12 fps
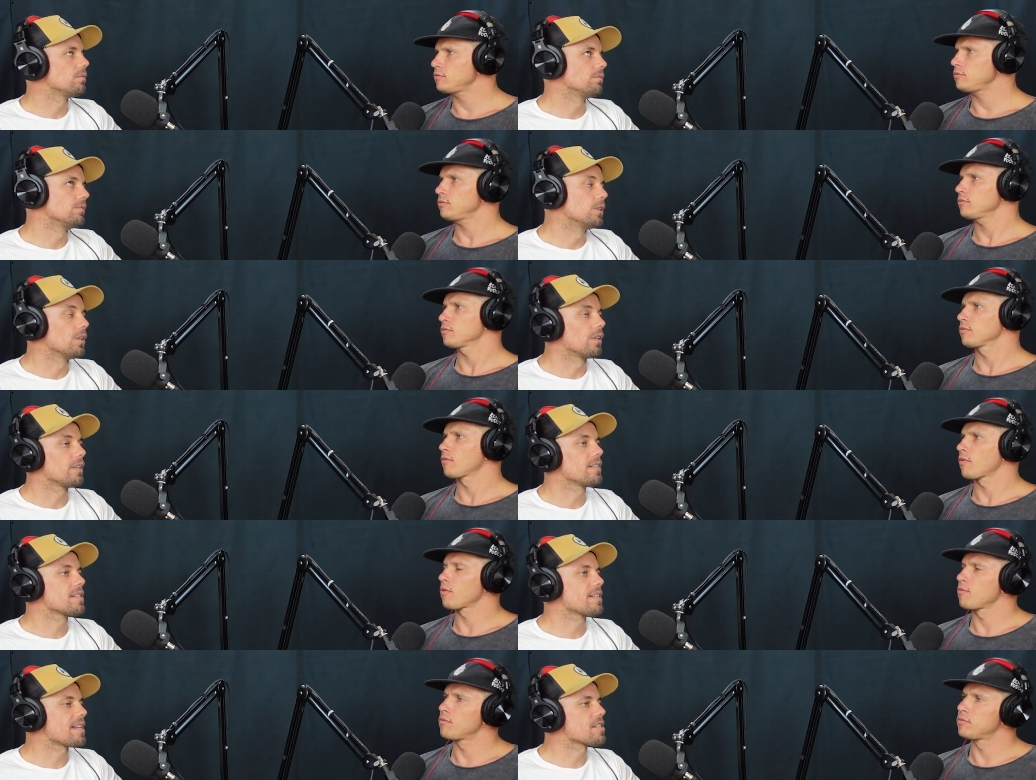Speaker 1: Well,
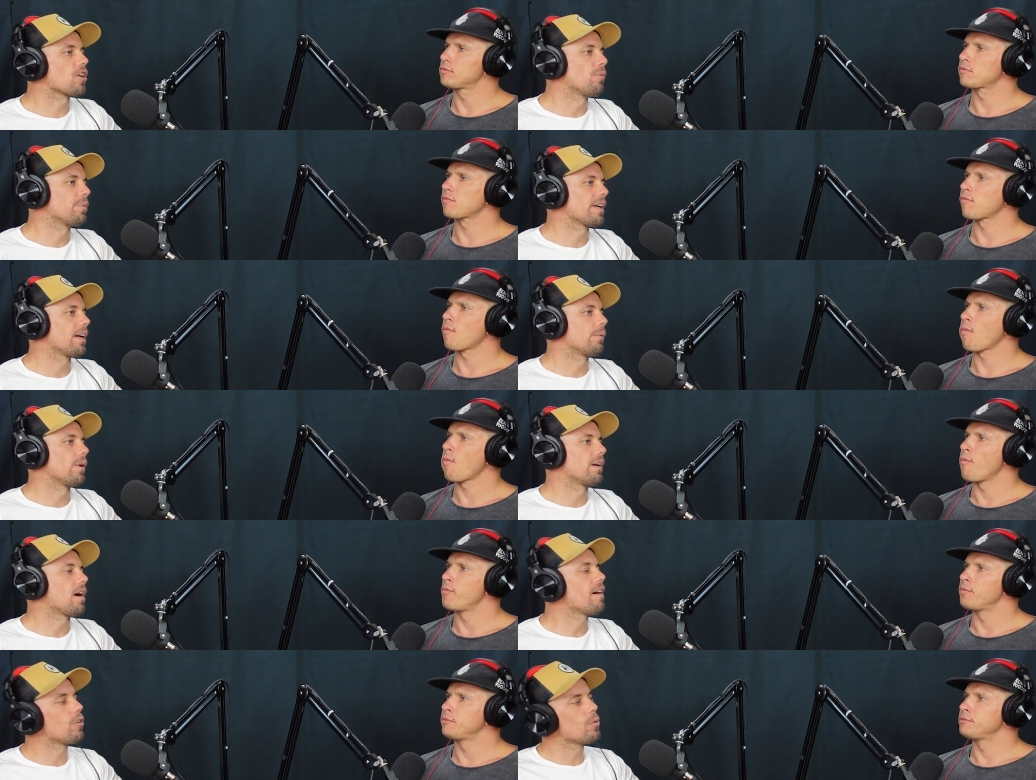that's a complicated one.
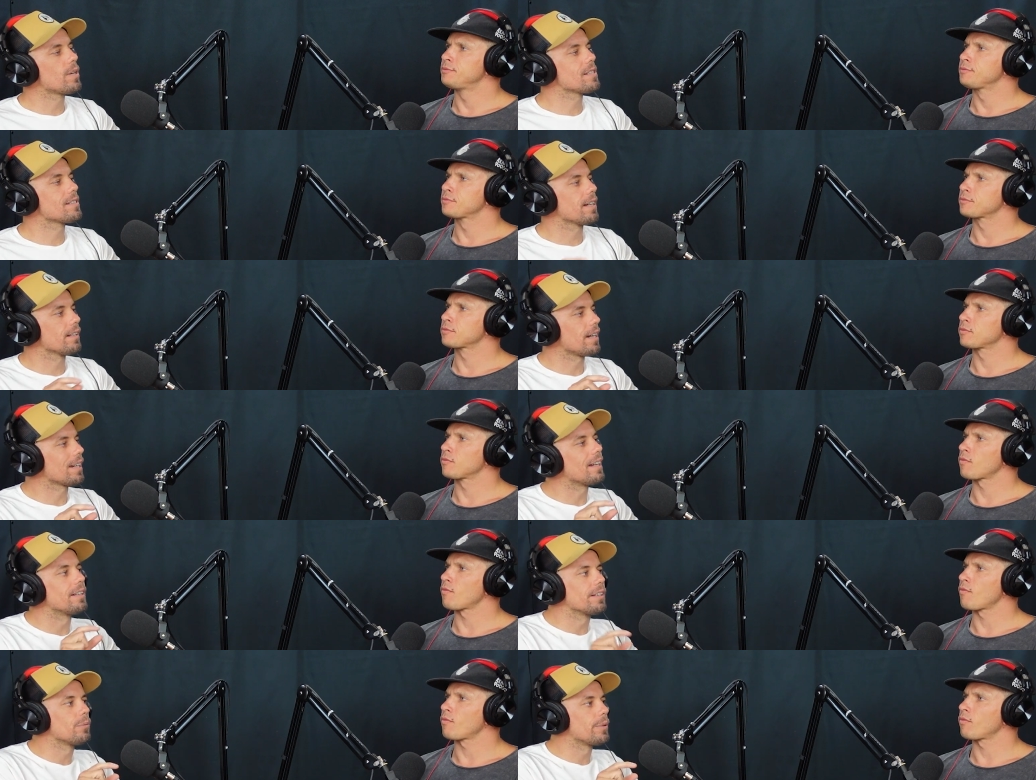I've always done like a
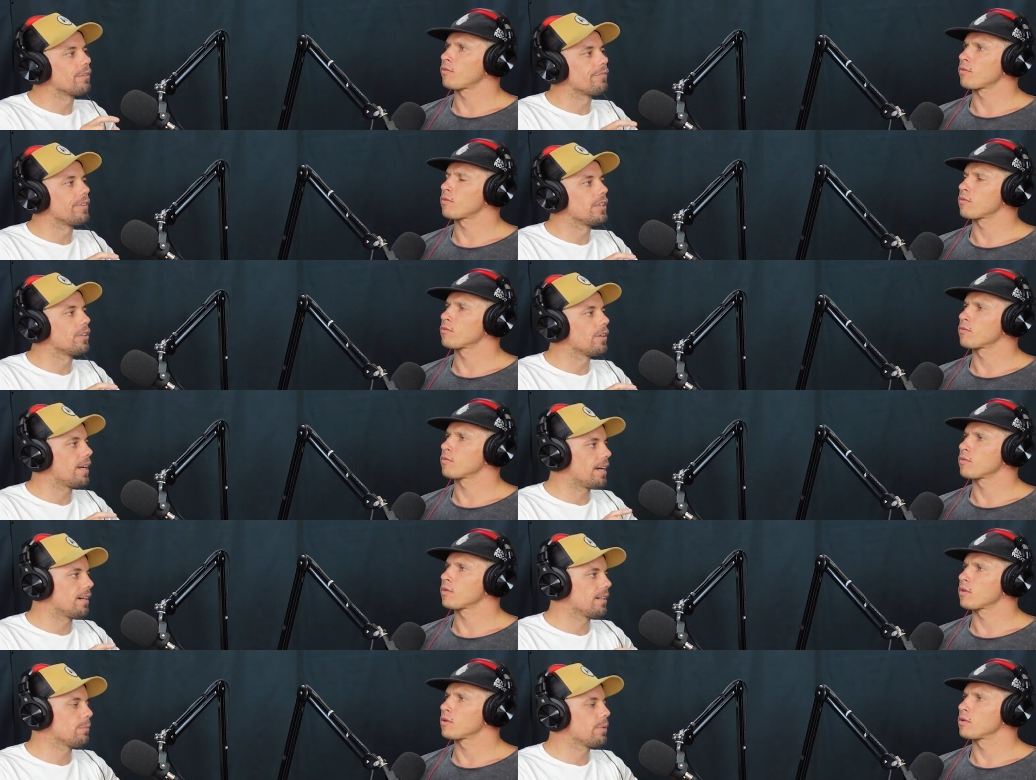little bit of video
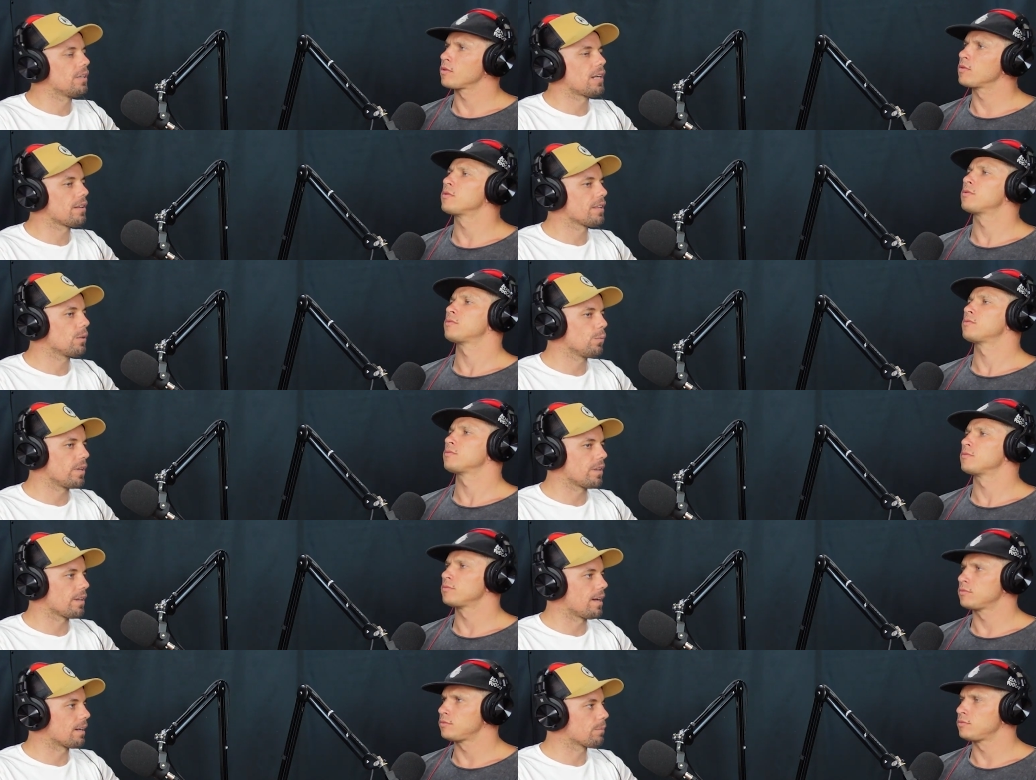editing, but nothing with
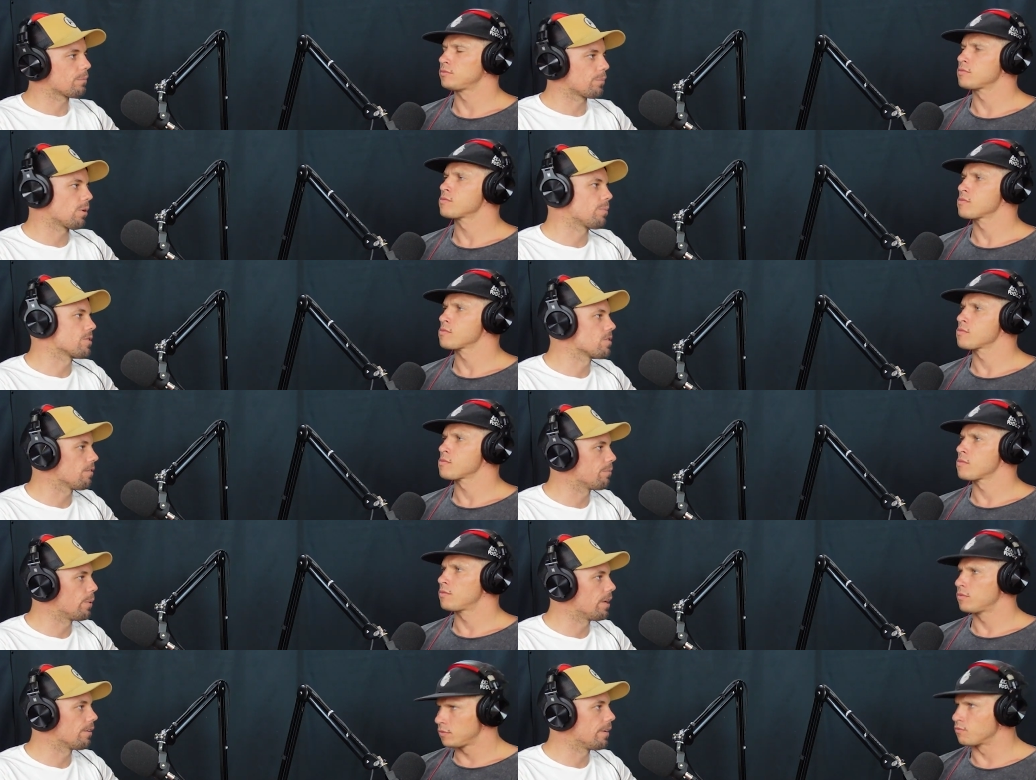like proper
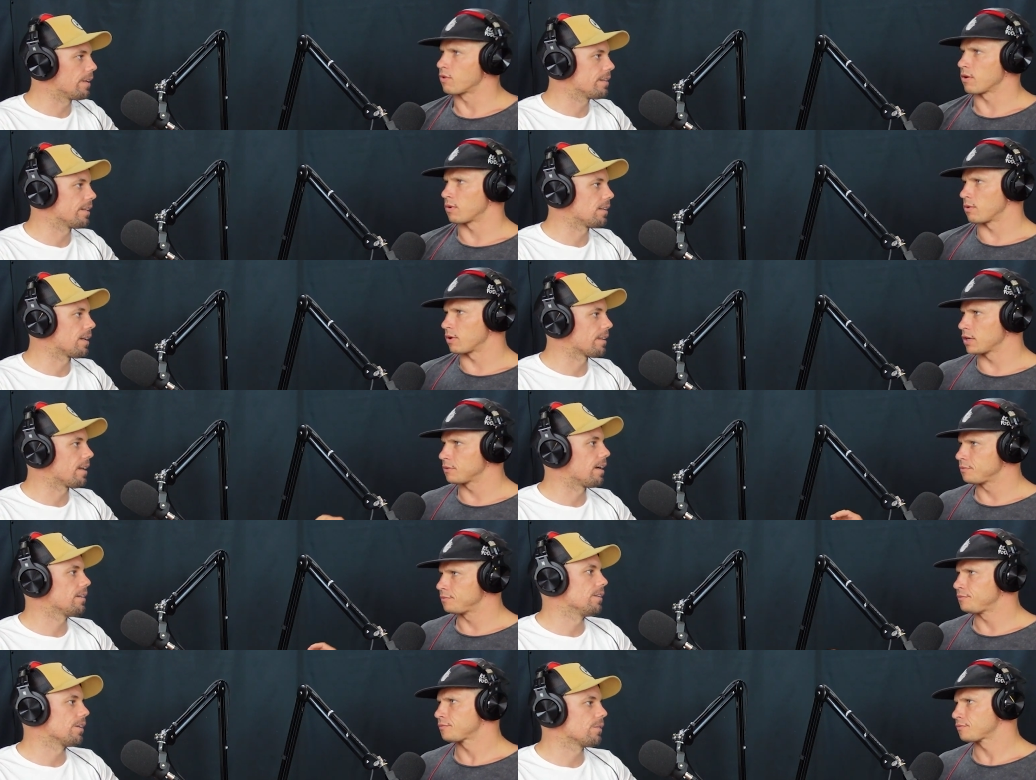software or anything right, right, like right.
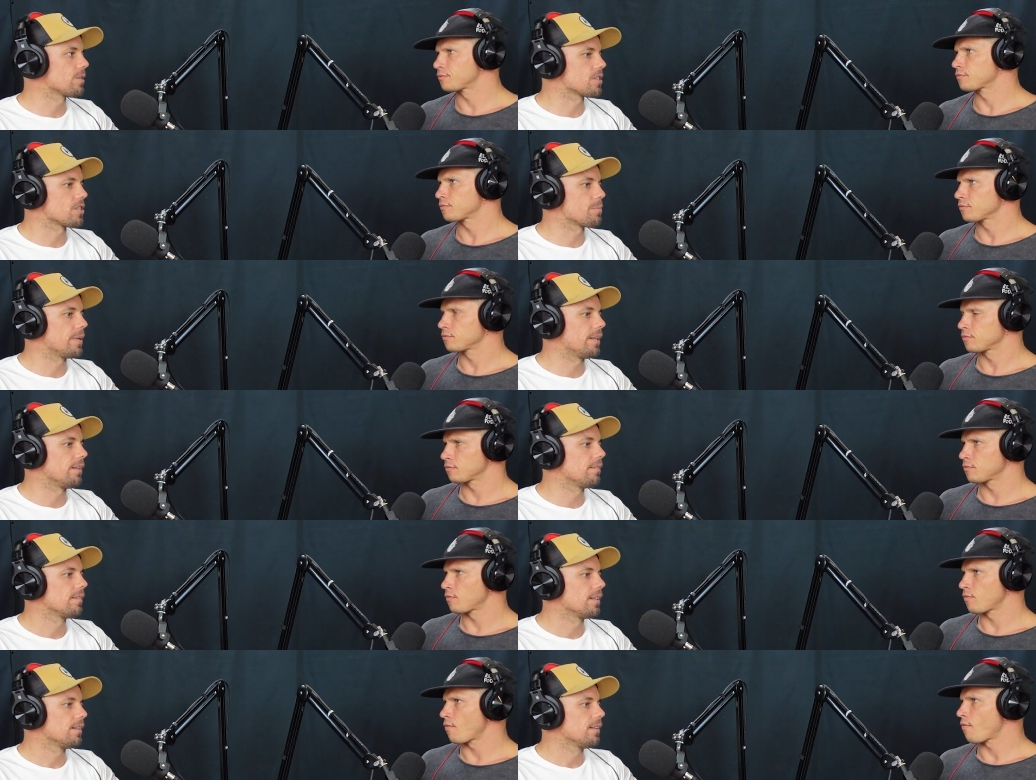that. You know, it's just been.
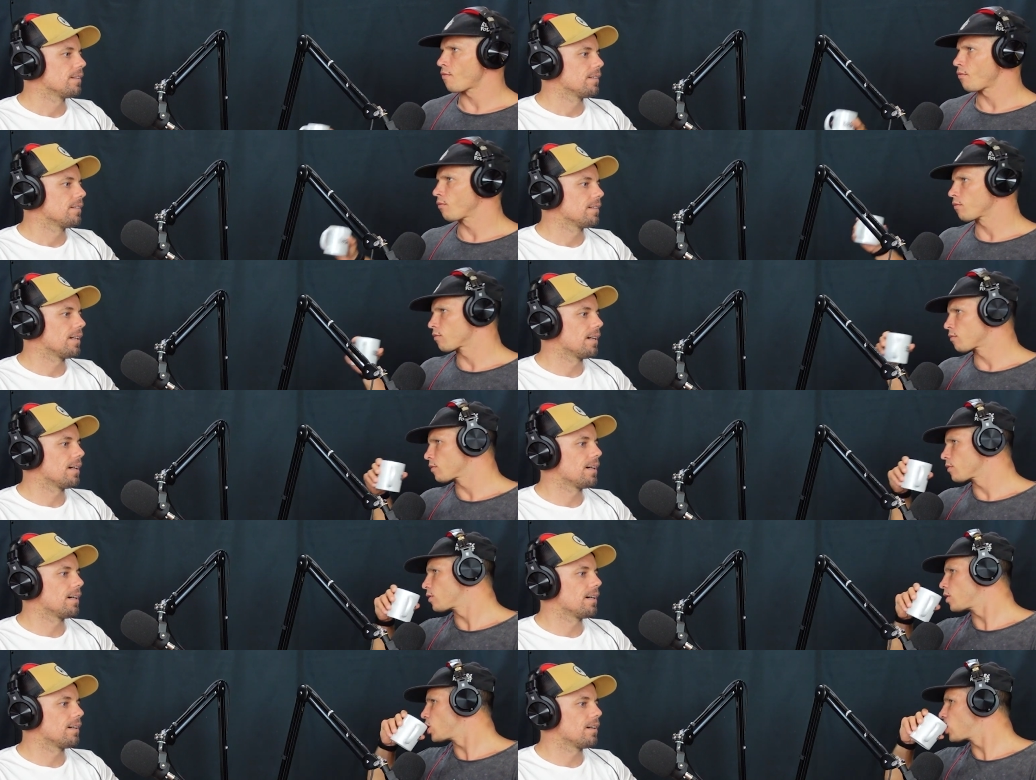
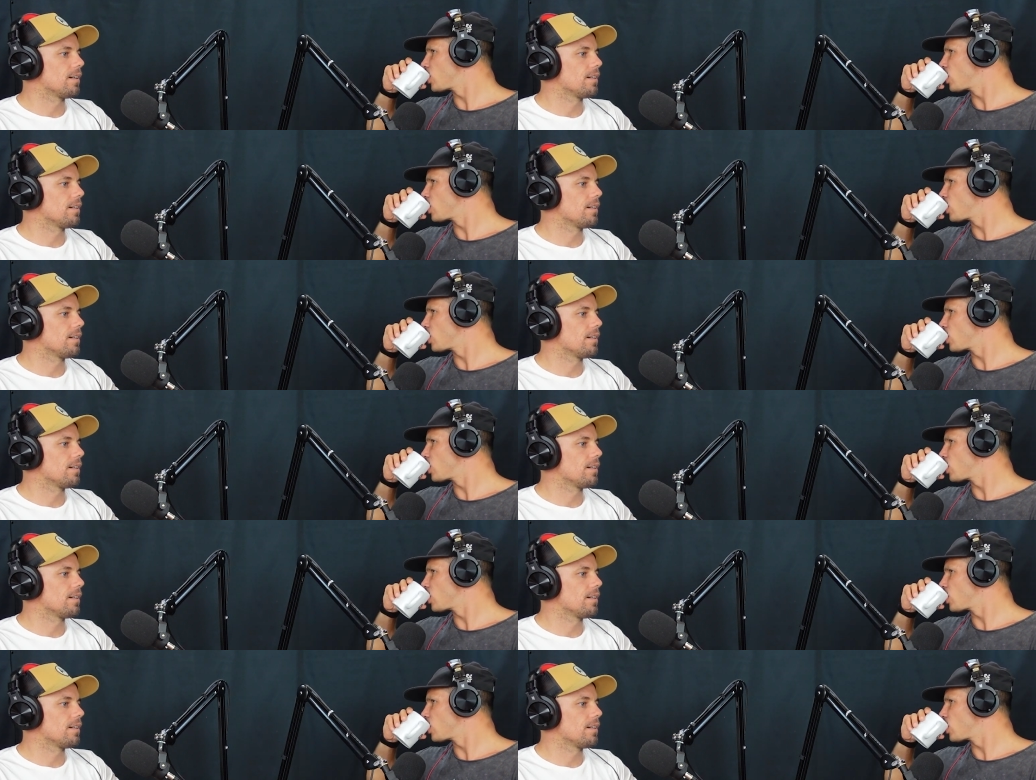Uh,